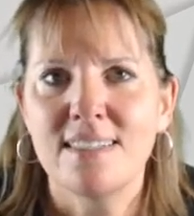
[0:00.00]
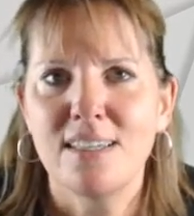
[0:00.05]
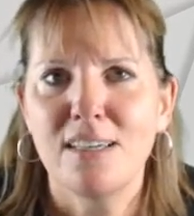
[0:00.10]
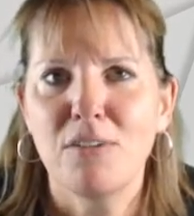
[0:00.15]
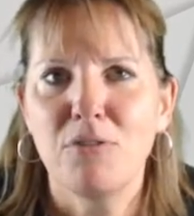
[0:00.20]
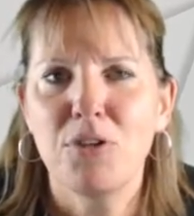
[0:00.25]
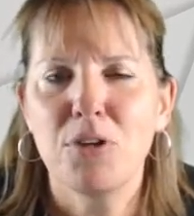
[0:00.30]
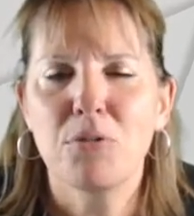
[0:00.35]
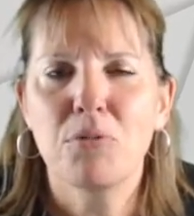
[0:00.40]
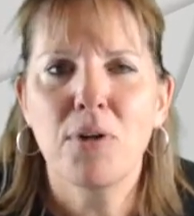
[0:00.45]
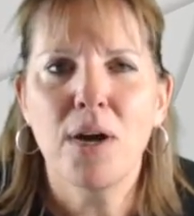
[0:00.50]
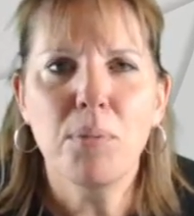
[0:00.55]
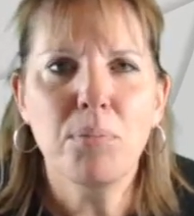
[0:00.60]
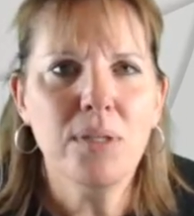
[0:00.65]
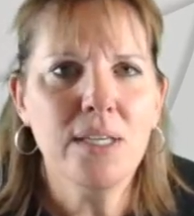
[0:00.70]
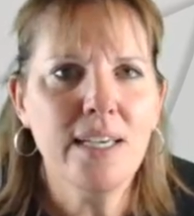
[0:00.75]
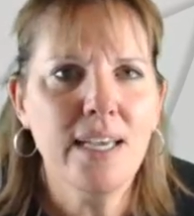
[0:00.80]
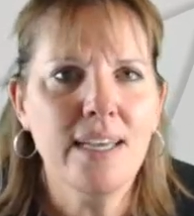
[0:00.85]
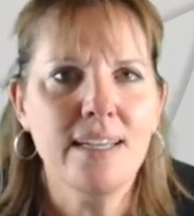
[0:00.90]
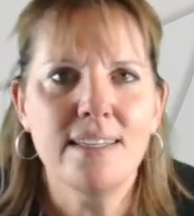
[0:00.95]
If you
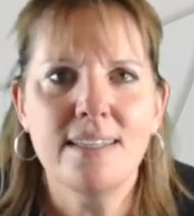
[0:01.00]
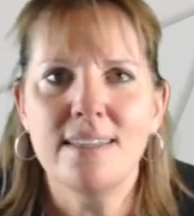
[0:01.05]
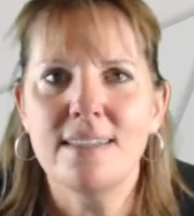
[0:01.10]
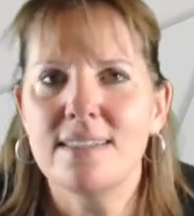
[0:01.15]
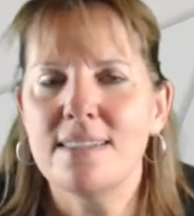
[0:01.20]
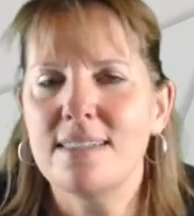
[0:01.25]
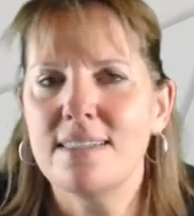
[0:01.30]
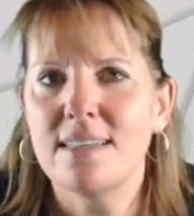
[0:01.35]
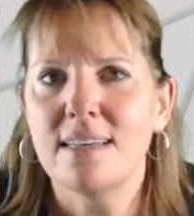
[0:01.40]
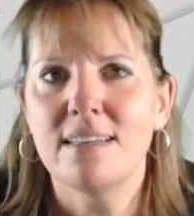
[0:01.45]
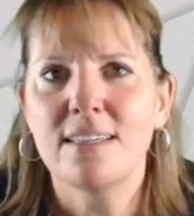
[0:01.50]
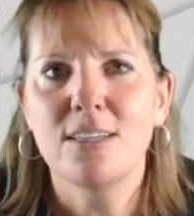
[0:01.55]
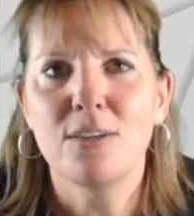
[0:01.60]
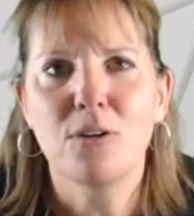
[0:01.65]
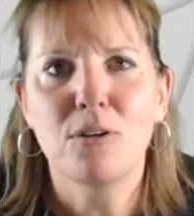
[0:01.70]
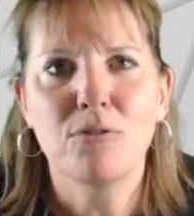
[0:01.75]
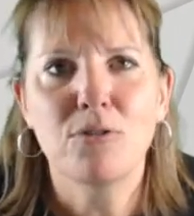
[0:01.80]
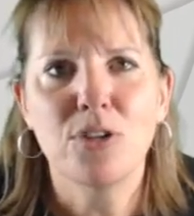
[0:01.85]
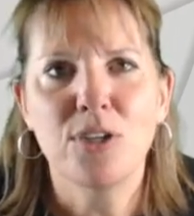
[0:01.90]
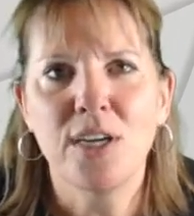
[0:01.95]
replicated this study
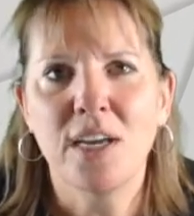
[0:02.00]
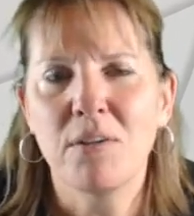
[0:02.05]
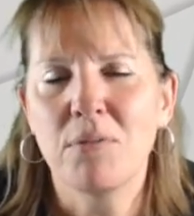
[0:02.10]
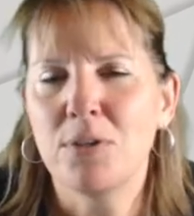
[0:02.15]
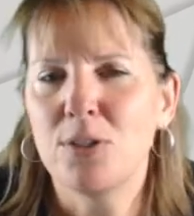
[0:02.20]
over again,